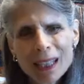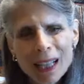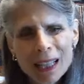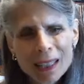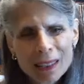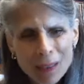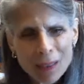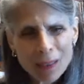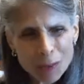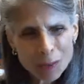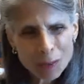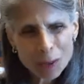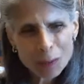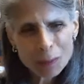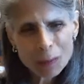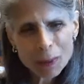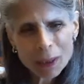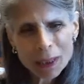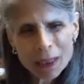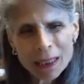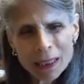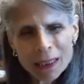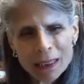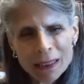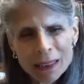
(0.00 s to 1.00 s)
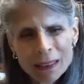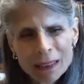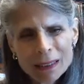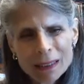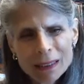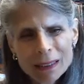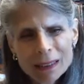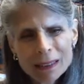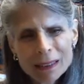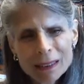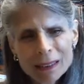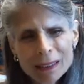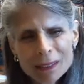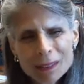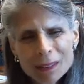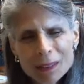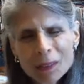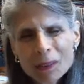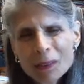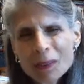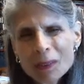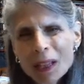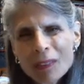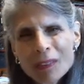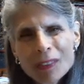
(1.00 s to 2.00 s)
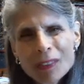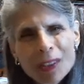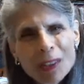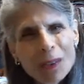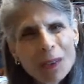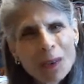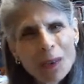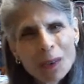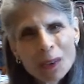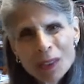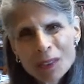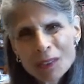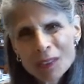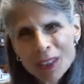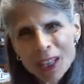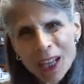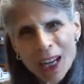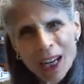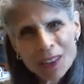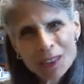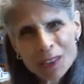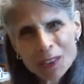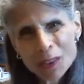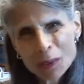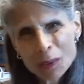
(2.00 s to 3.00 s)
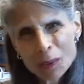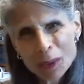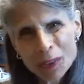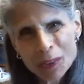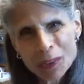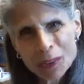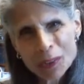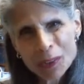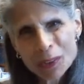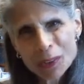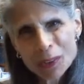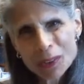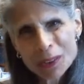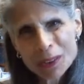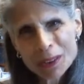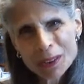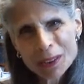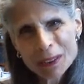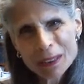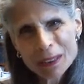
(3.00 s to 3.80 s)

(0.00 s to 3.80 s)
and ultimately to loving all of God's creatures.